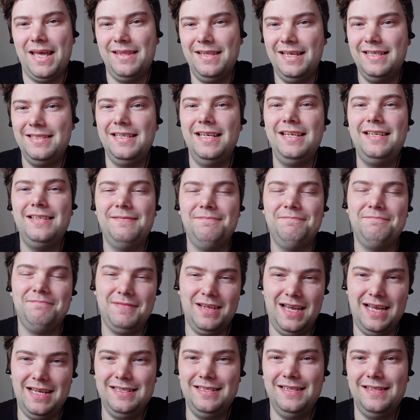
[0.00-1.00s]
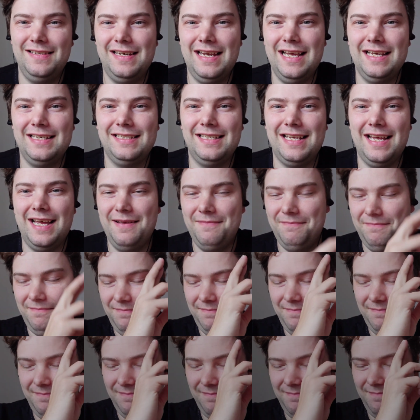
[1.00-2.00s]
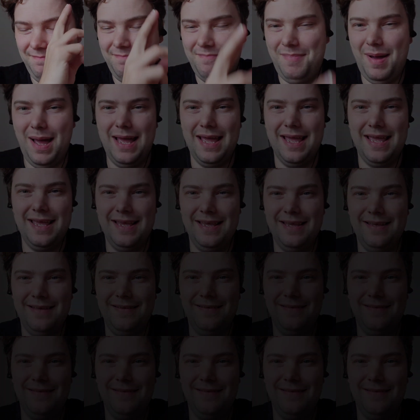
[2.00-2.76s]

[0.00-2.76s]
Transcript: That's it. Until the next time. Bye.